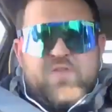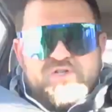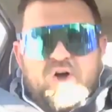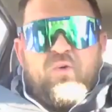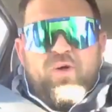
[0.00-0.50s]
on this
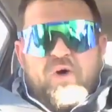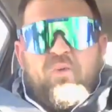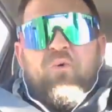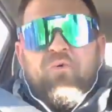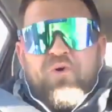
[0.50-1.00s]
call, we
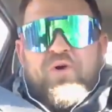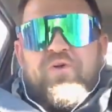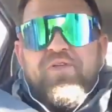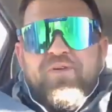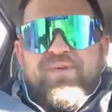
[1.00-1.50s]
all want
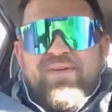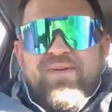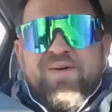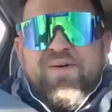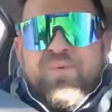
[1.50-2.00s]
growth.
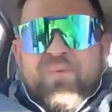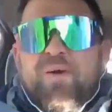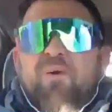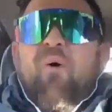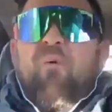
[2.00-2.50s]

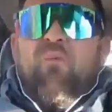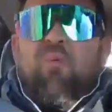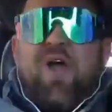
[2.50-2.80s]
We all